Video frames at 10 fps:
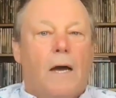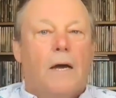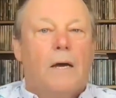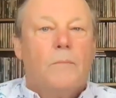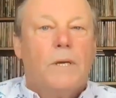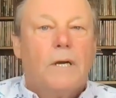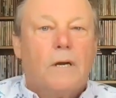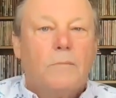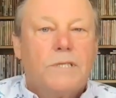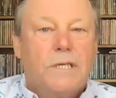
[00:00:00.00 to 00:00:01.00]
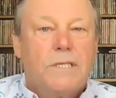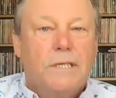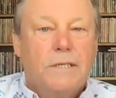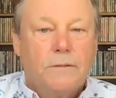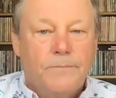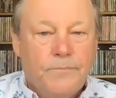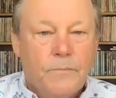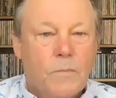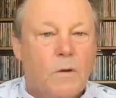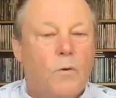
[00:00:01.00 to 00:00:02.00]
Here comes Cécile.
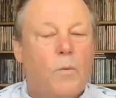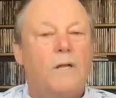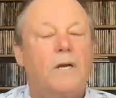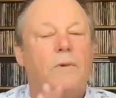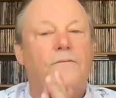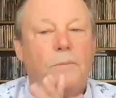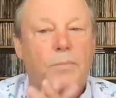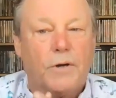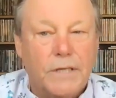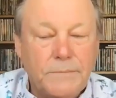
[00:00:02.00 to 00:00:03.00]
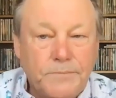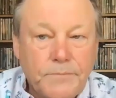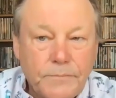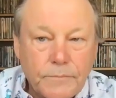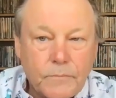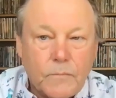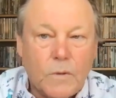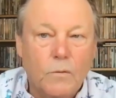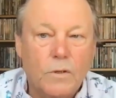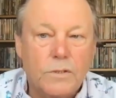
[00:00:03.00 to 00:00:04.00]
Well, welcome everybody.
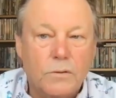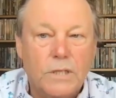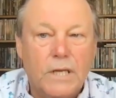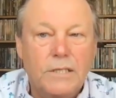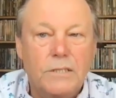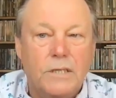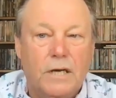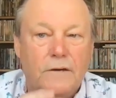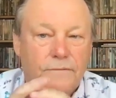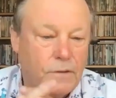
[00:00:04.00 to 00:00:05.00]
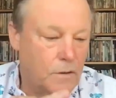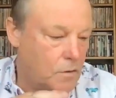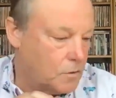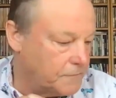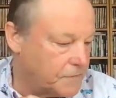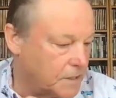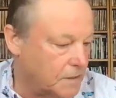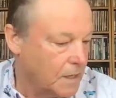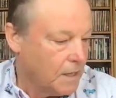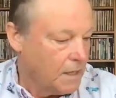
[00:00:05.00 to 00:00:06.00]
We're so delighted to have
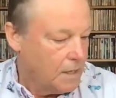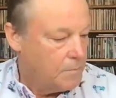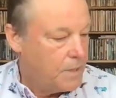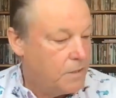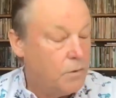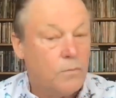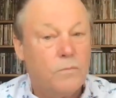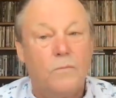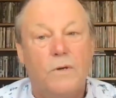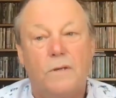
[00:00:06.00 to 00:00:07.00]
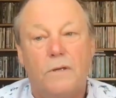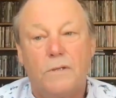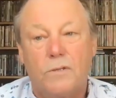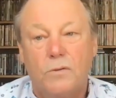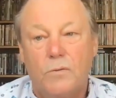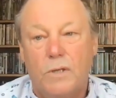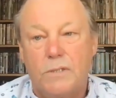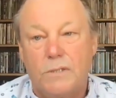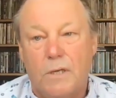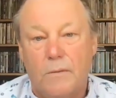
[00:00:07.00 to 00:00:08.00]
Olivier Peyon with us, who
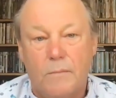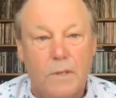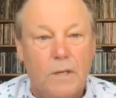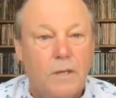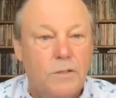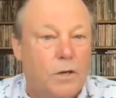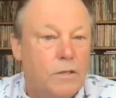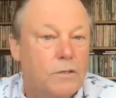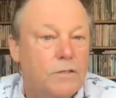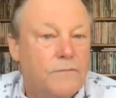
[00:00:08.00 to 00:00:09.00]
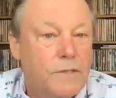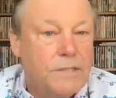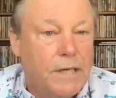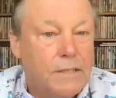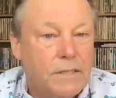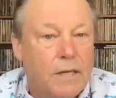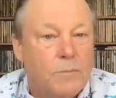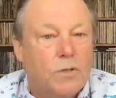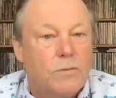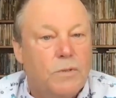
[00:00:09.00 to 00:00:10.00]
is joining us for the second
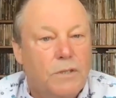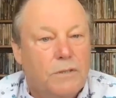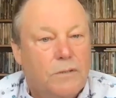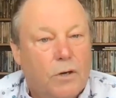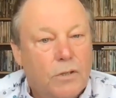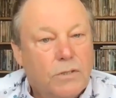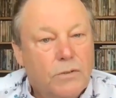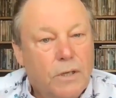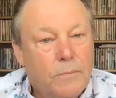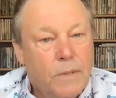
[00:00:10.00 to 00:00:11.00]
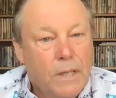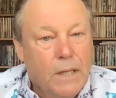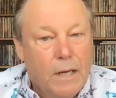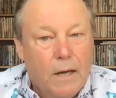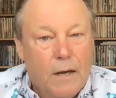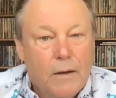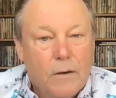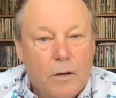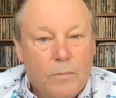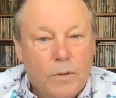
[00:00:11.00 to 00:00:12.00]
time because we talked to him
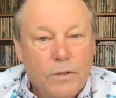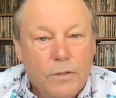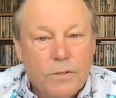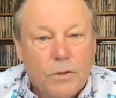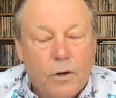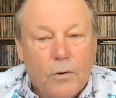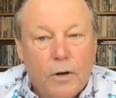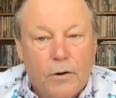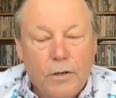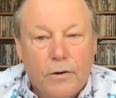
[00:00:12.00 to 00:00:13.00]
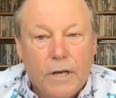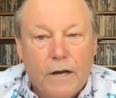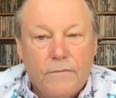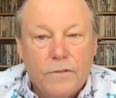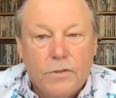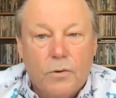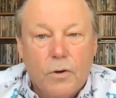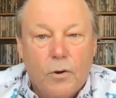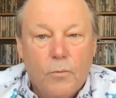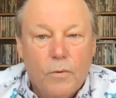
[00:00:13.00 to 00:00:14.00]
a couple of years ago or a year and a half or so
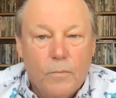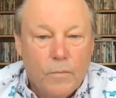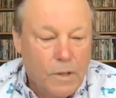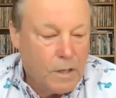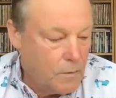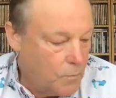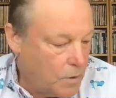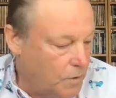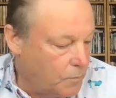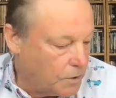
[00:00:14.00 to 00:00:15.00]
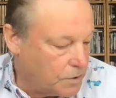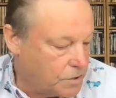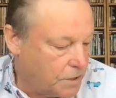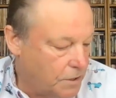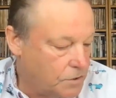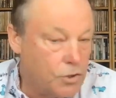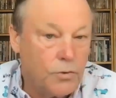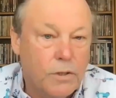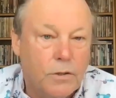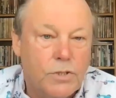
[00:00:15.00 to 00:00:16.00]
ago when we watched
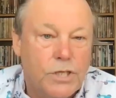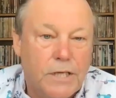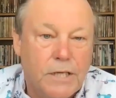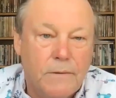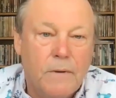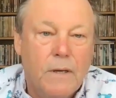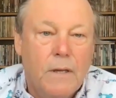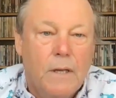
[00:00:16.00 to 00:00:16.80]
Tokyo Shaken.